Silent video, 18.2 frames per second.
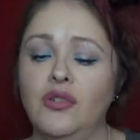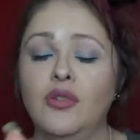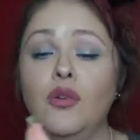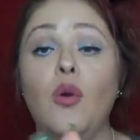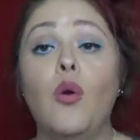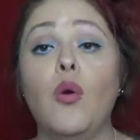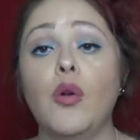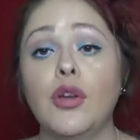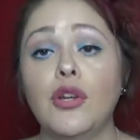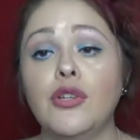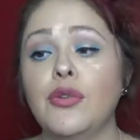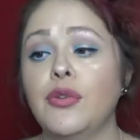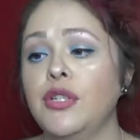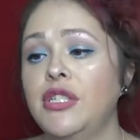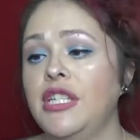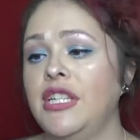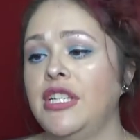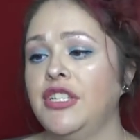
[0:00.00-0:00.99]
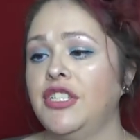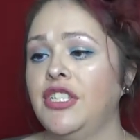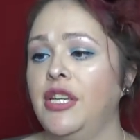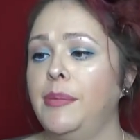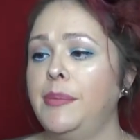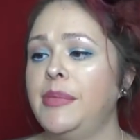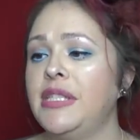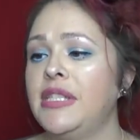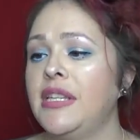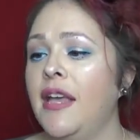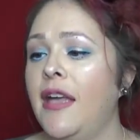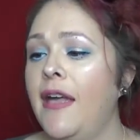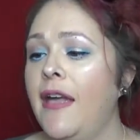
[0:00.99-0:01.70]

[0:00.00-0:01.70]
corn tortilla chips.